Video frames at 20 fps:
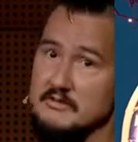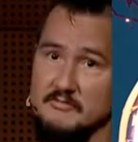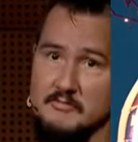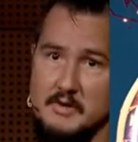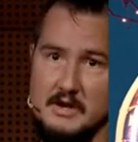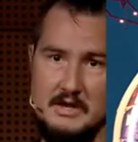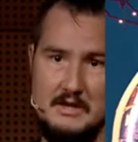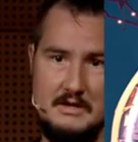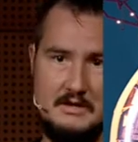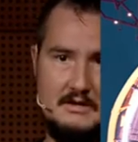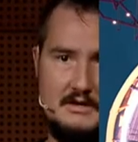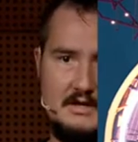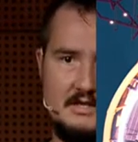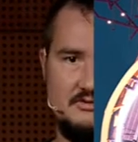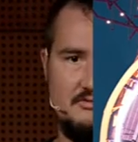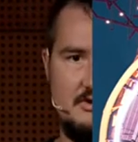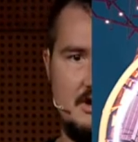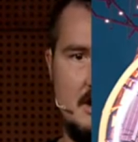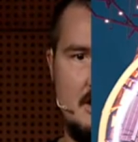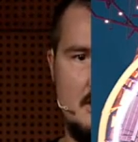of money. It's
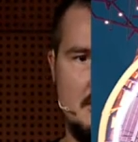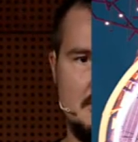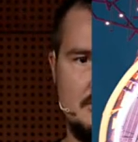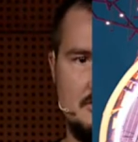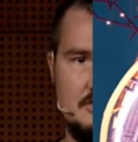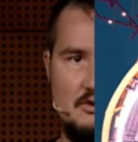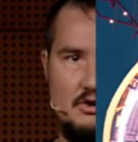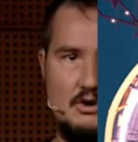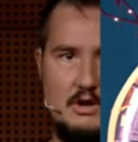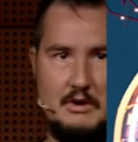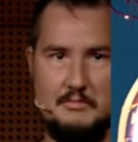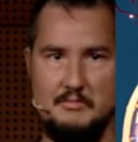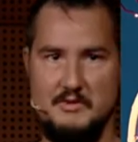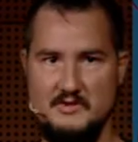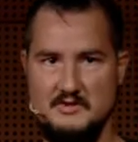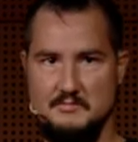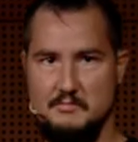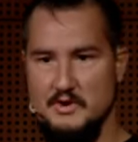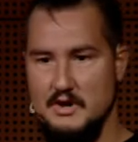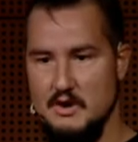really hard to go like
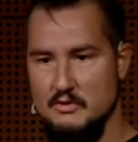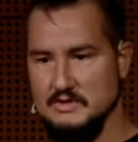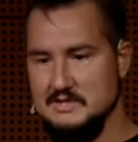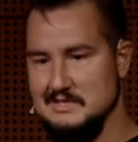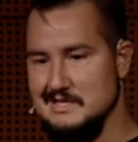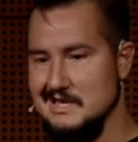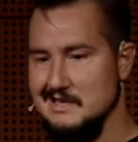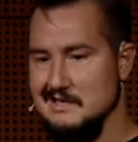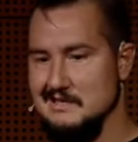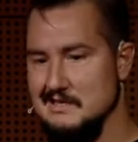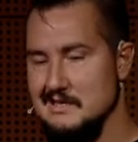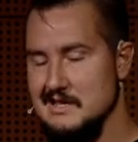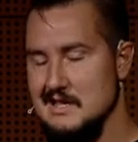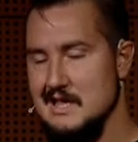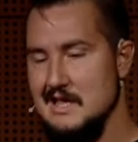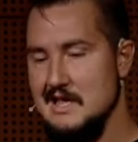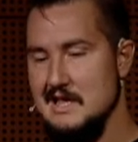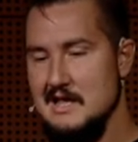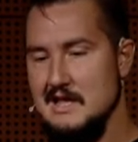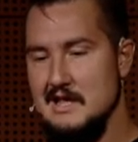below a cent.
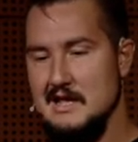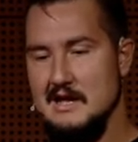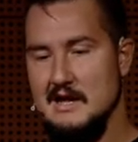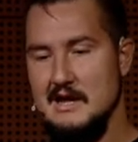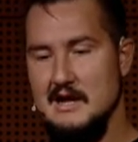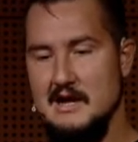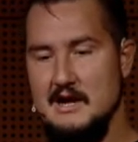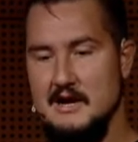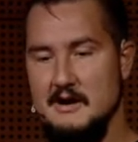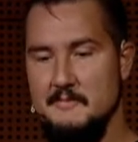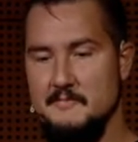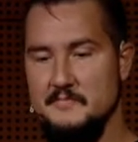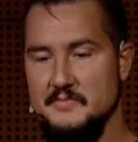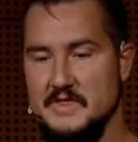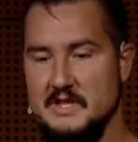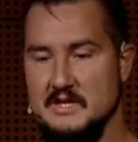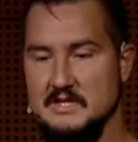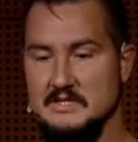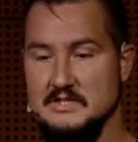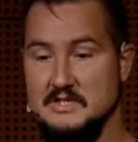
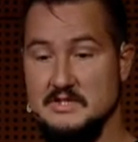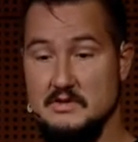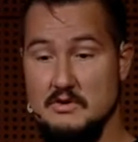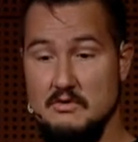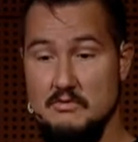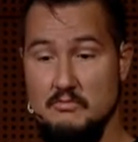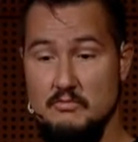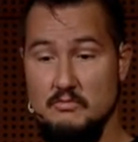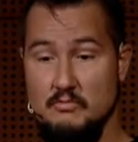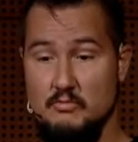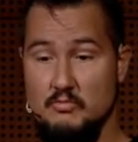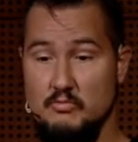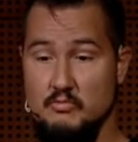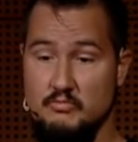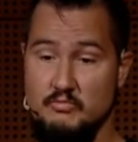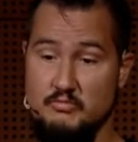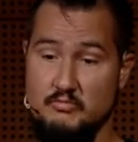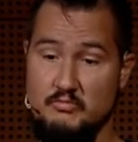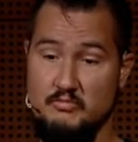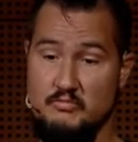
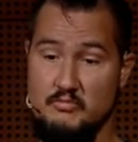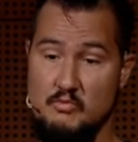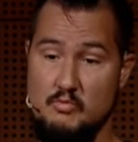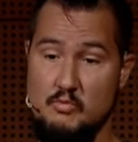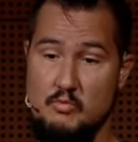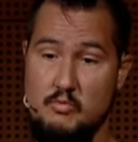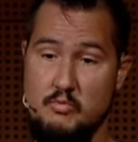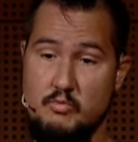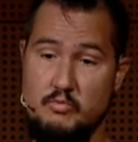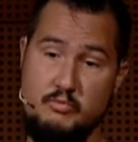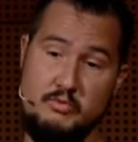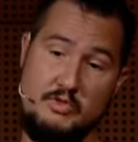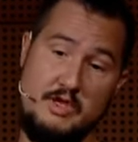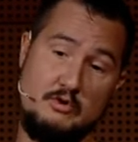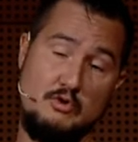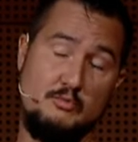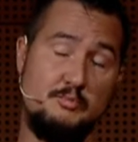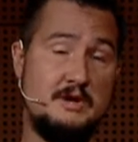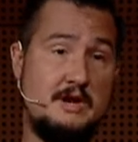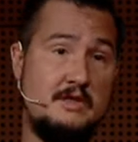So there
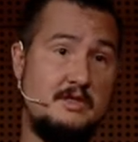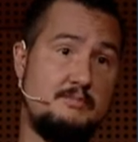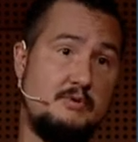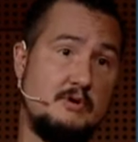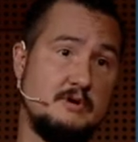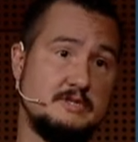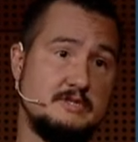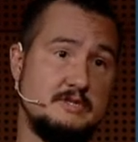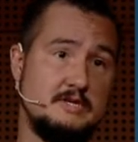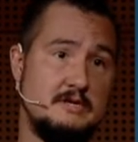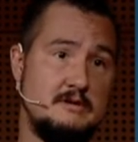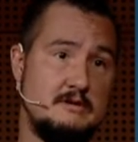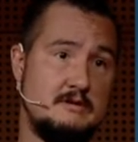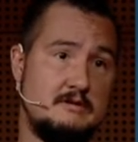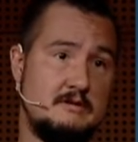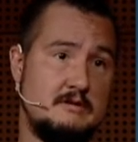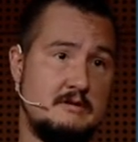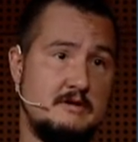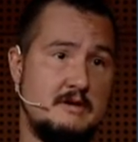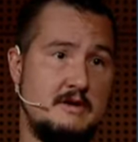could be another policy
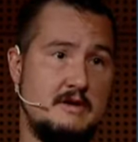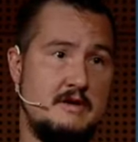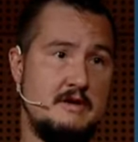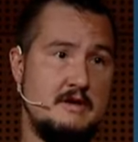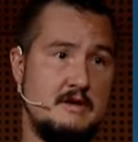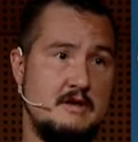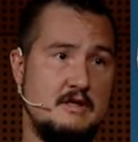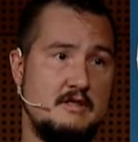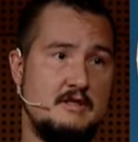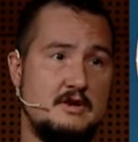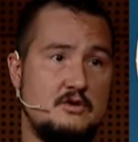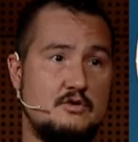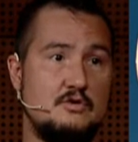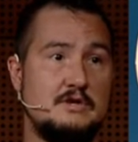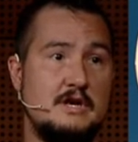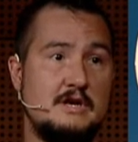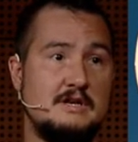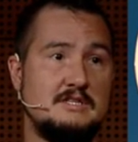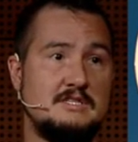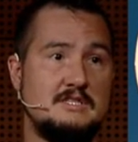that could
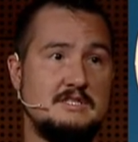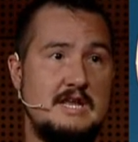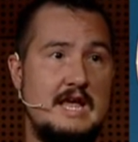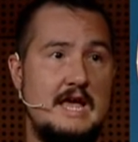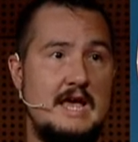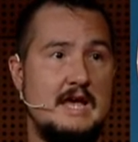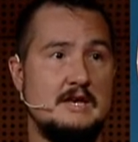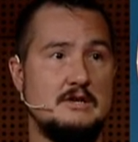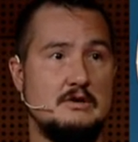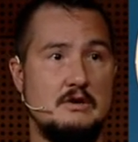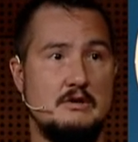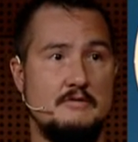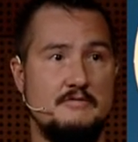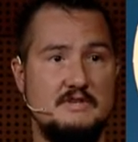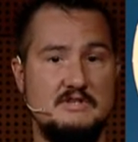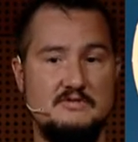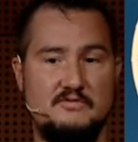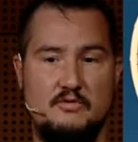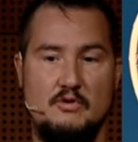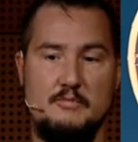understand all of
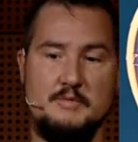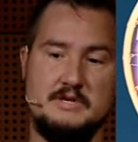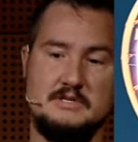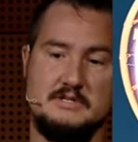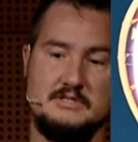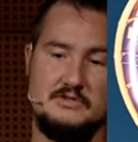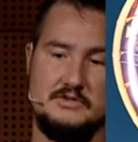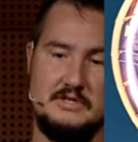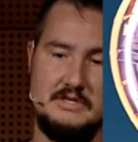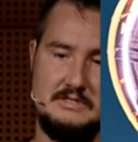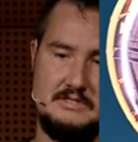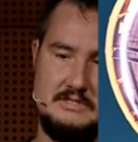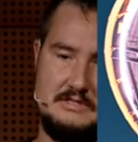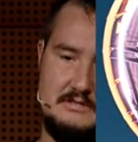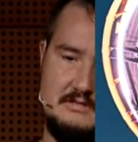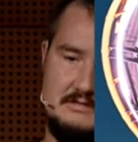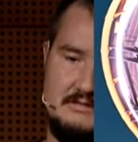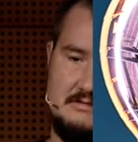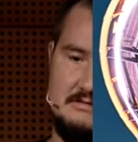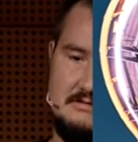these formatter strings,
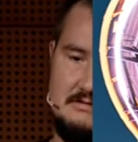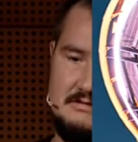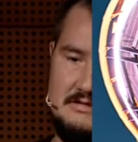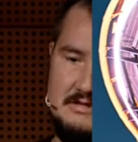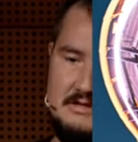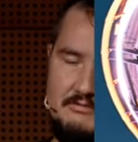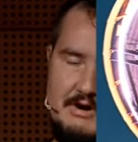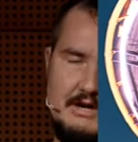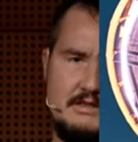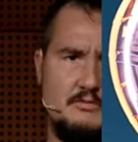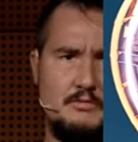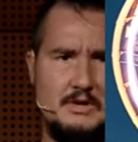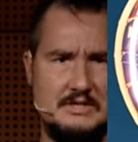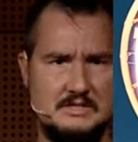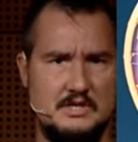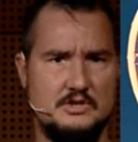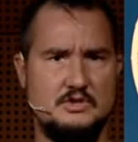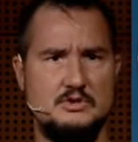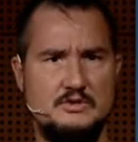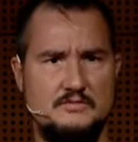right? The ones
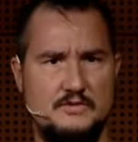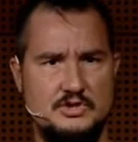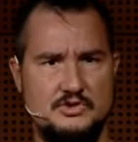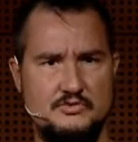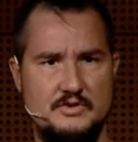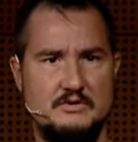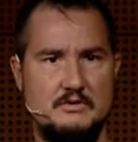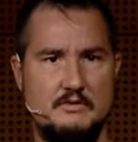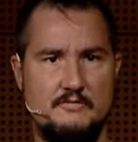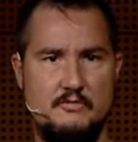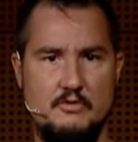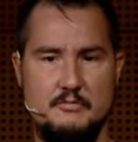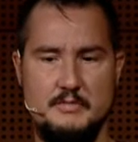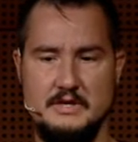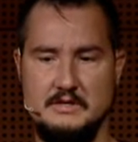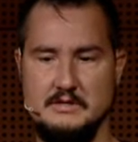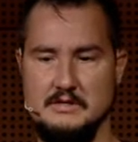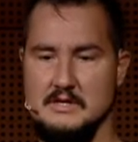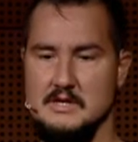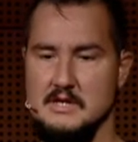that use for
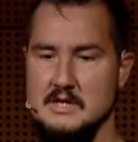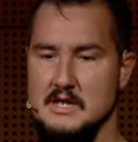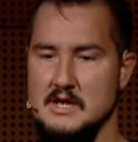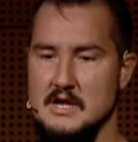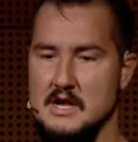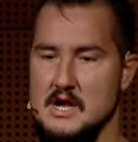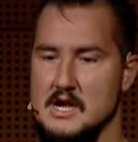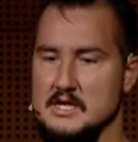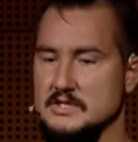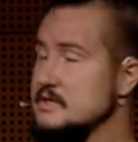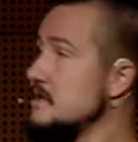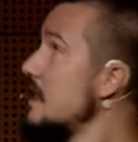string.format. So